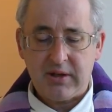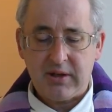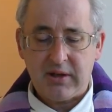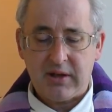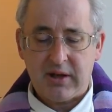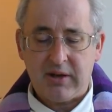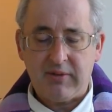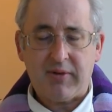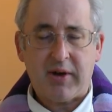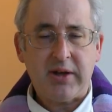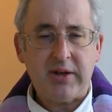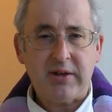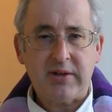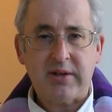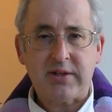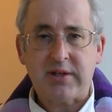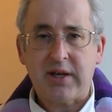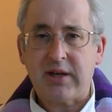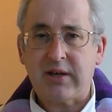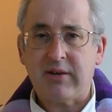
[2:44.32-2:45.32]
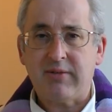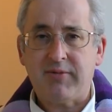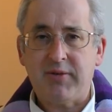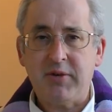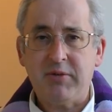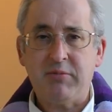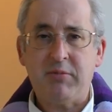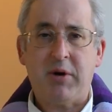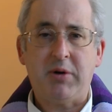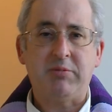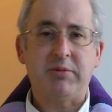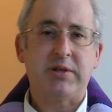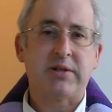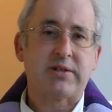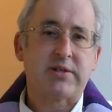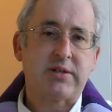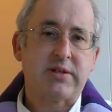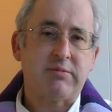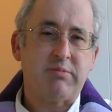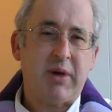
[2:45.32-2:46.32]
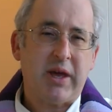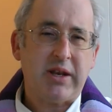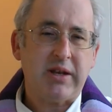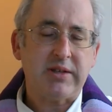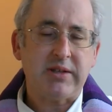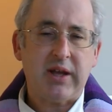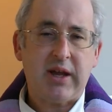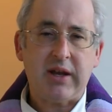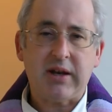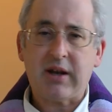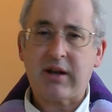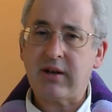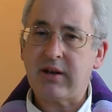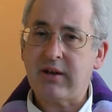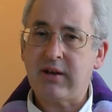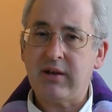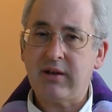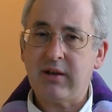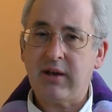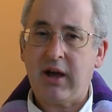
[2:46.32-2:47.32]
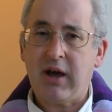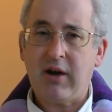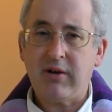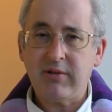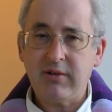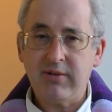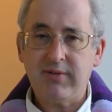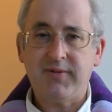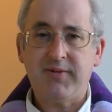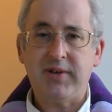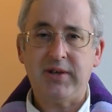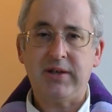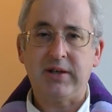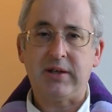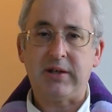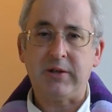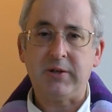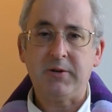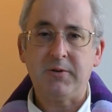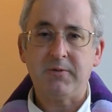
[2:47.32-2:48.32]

I invite you to take a few moments to meditate on how you feel,